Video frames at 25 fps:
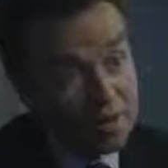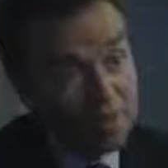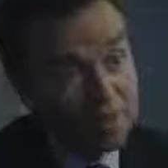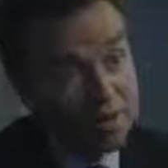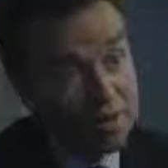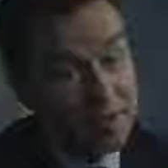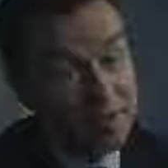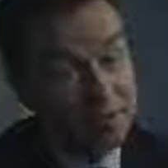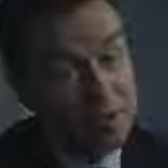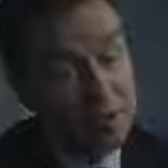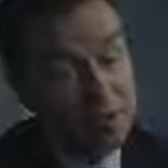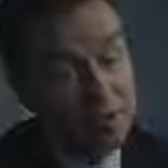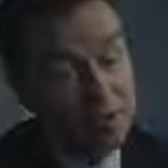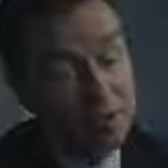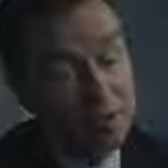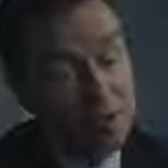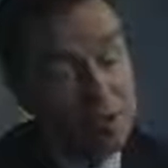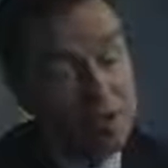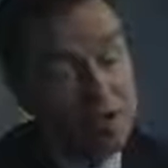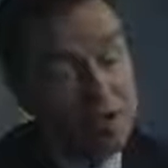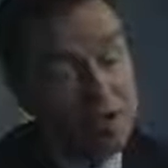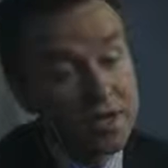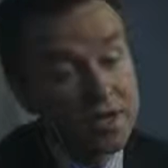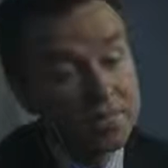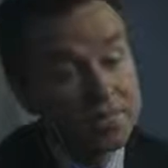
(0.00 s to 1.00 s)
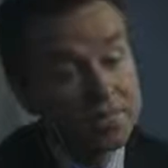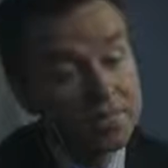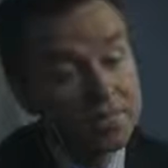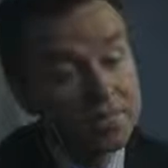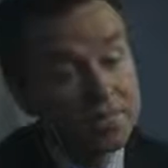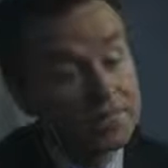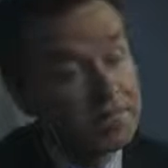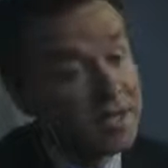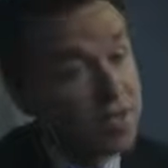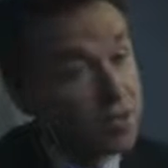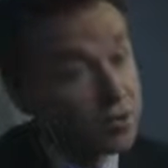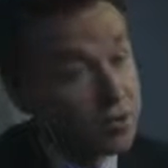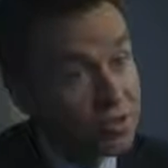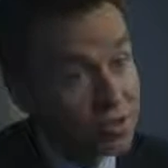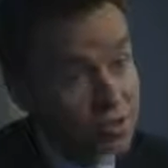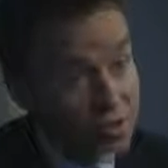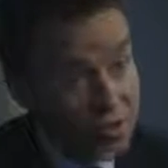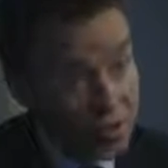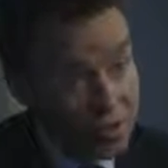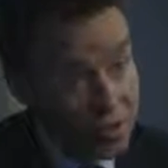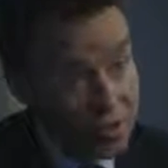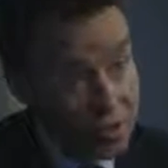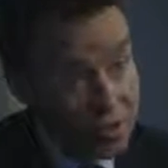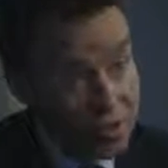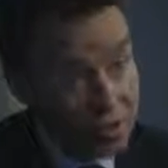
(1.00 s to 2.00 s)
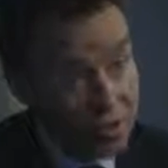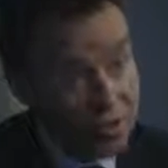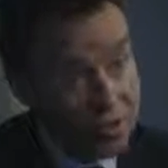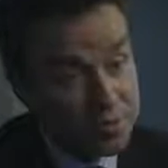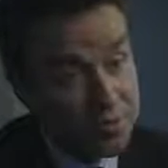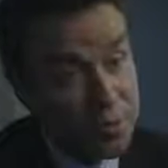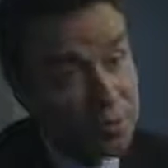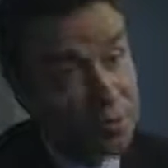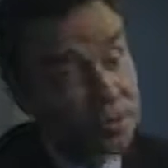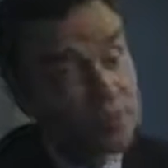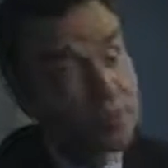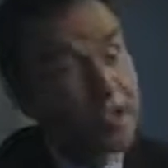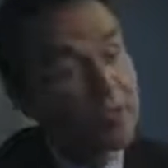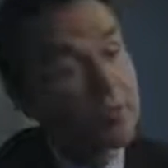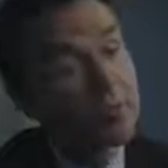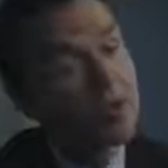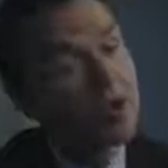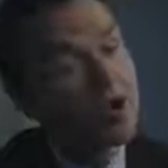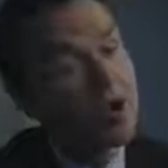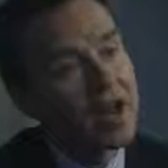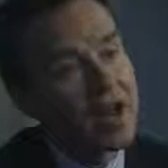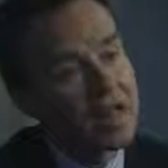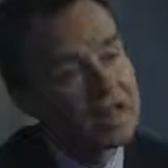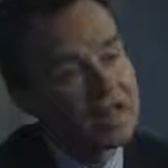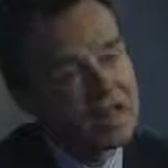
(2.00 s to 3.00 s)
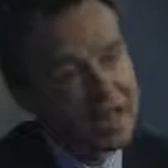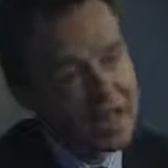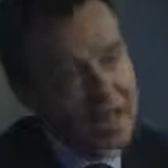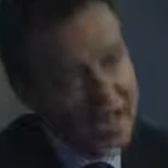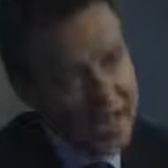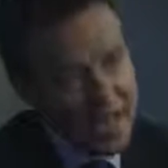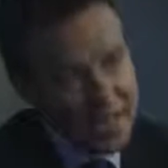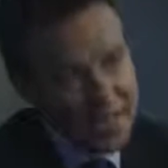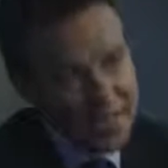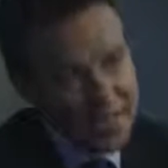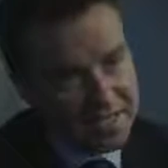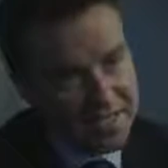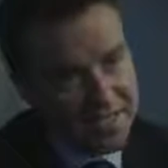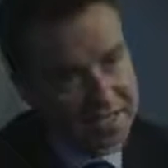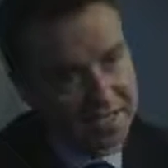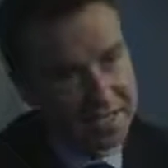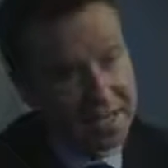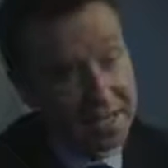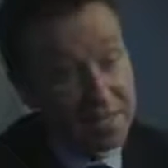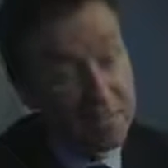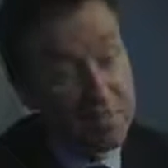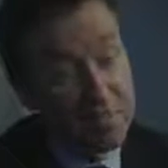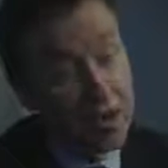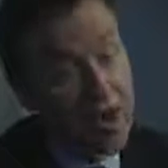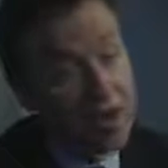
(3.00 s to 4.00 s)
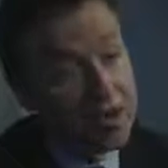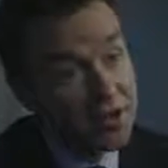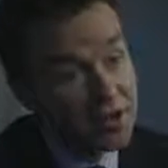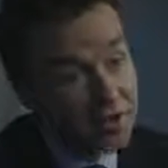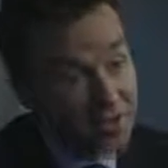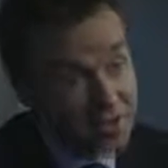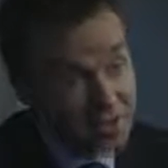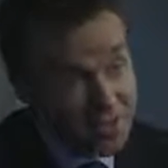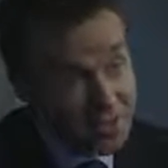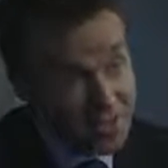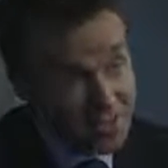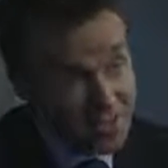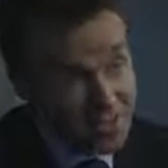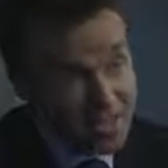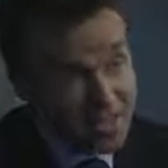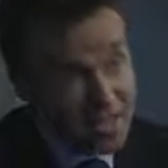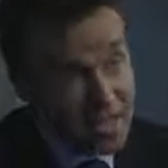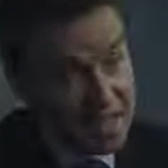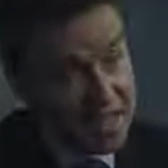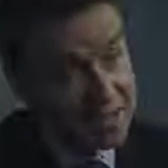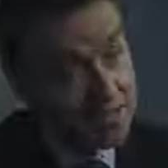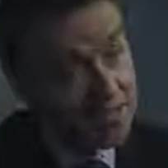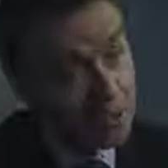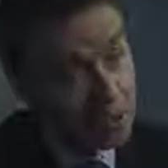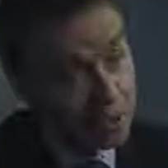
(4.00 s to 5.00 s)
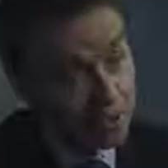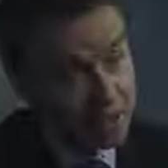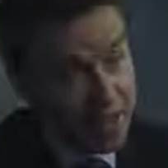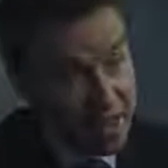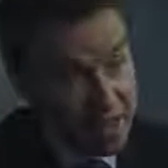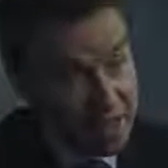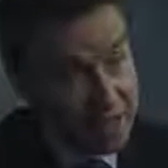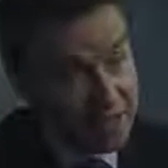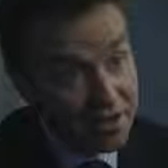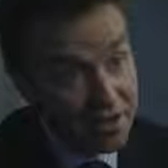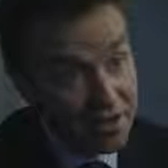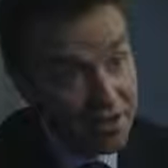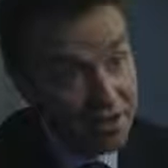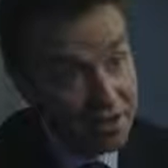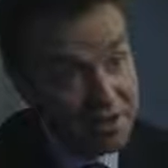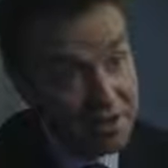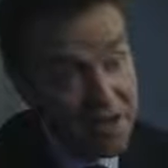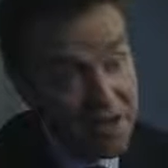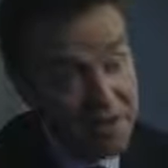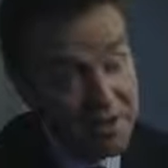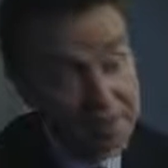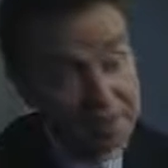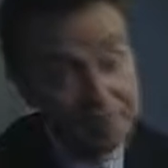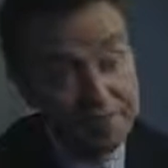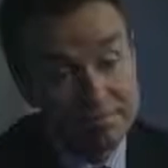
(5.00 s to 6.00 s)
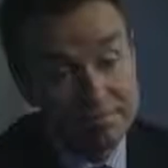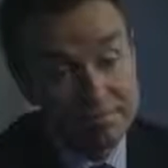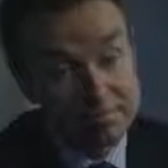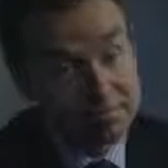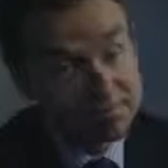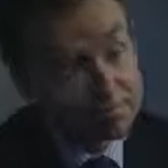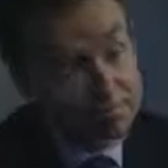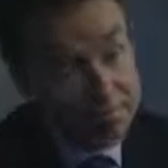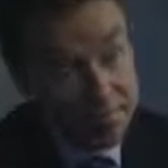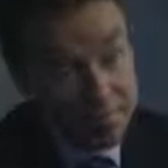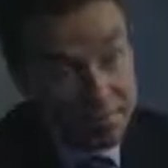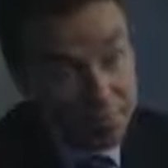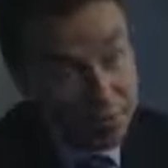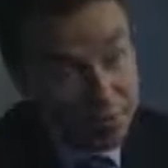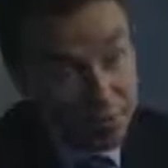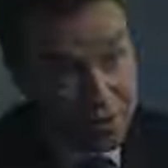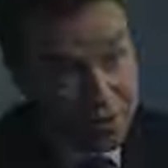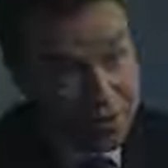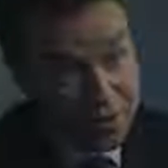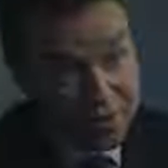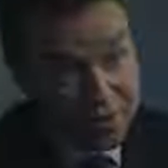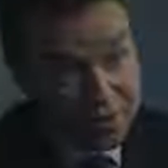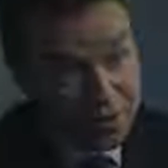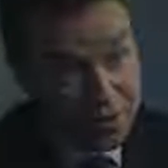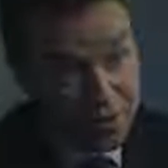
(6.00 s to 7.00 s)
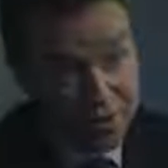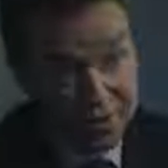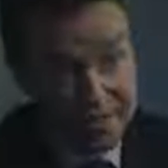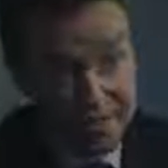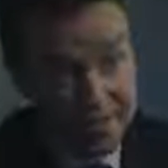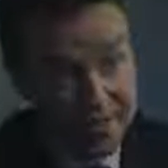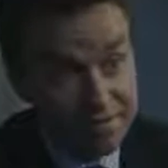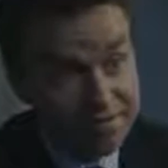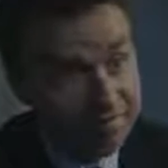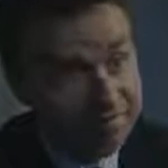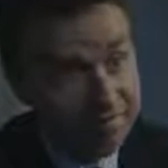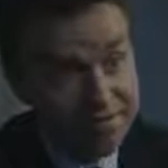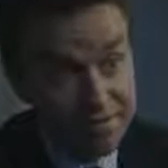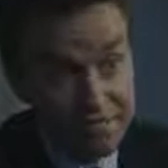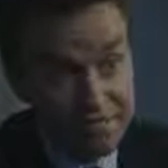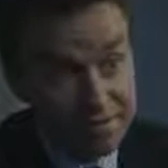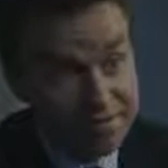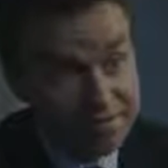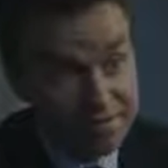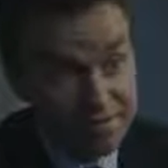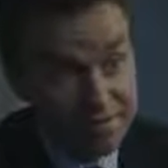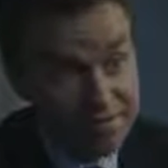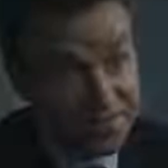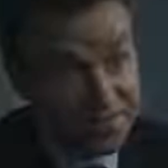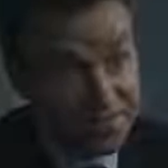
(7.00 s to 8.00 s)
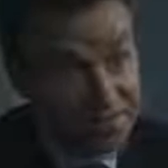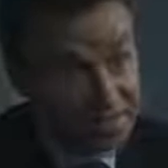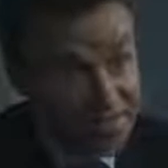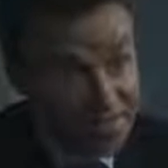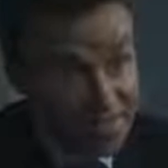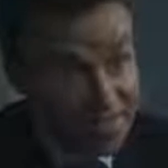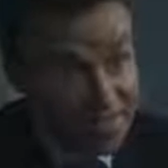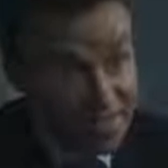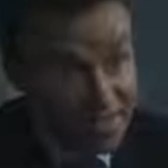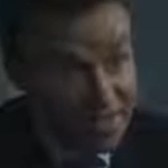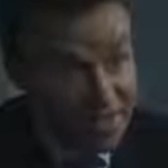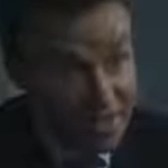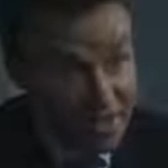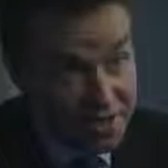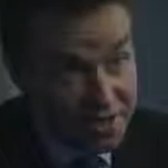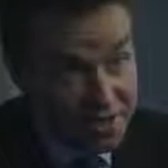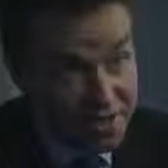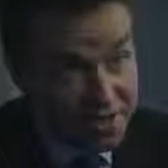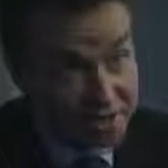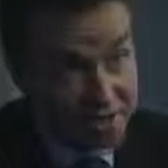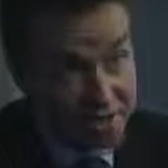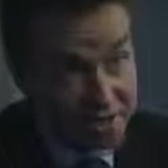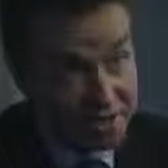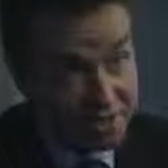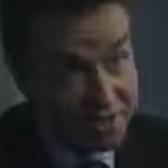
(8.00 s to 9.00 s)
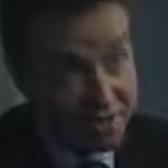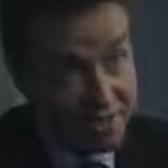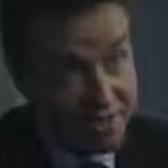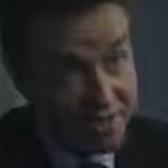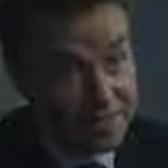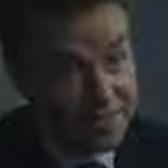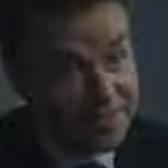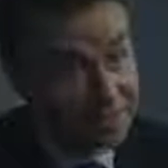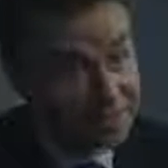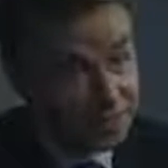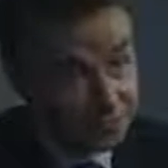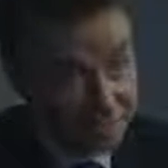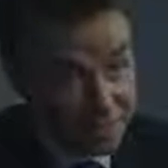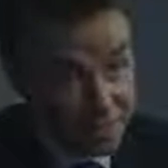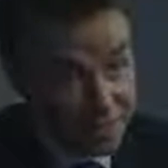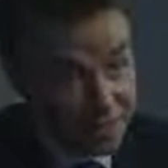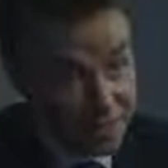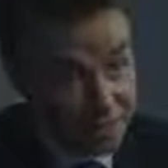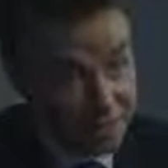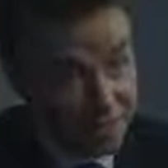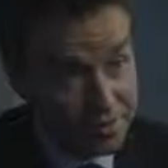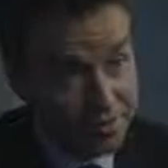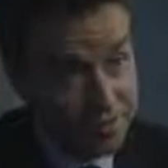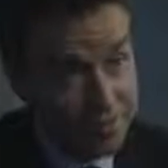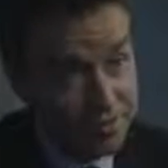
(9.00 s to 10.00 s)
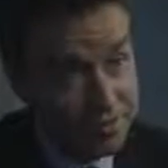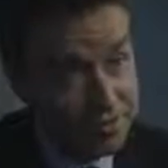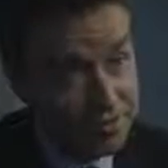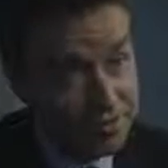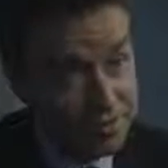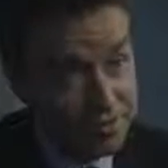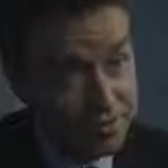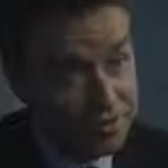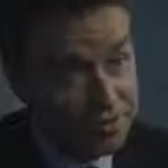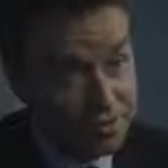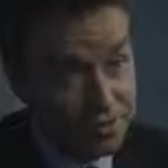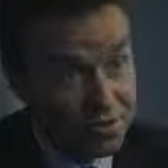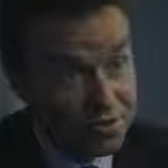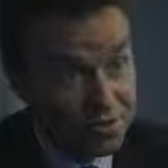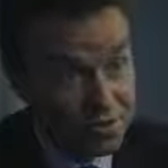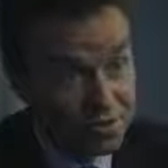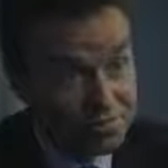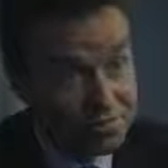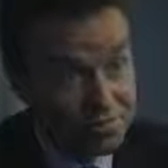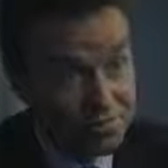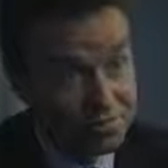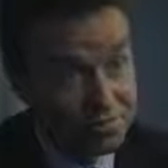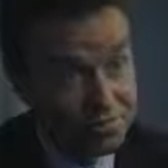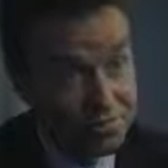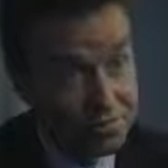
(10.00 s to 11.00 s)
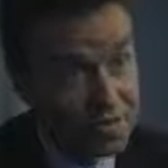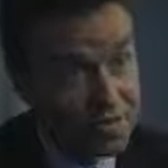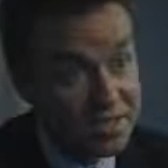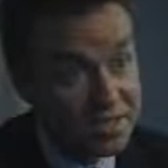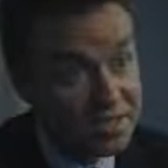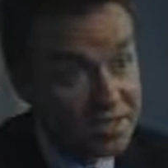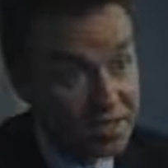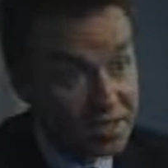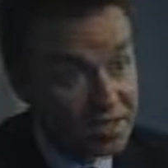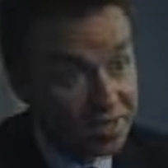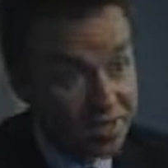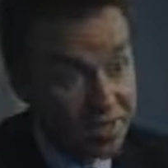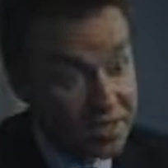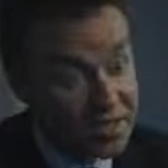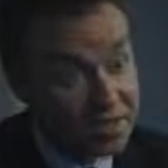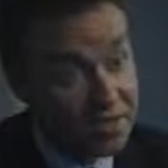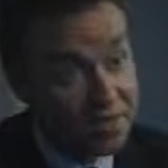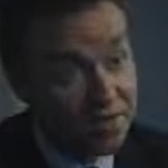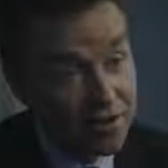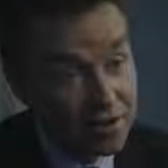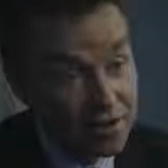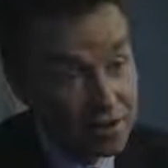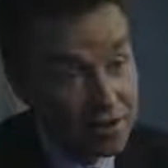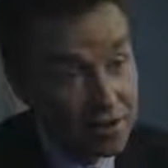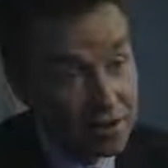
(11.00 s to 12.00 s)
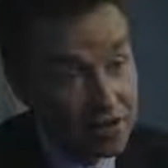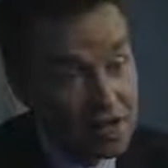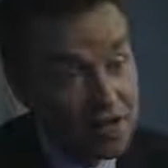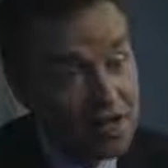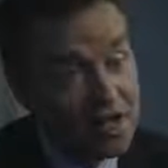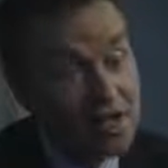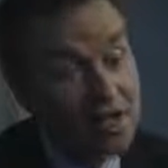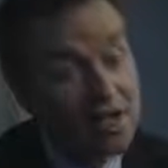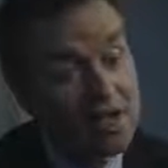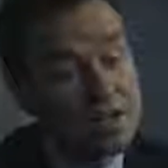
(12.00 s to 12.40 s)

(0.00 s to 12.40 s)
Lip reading: People are more, they go to their doctors more, they're more educated, they monitor their skin more regularly than people would have done in 50, 60 years ago, when, you know, this just wasn't on the radar at all.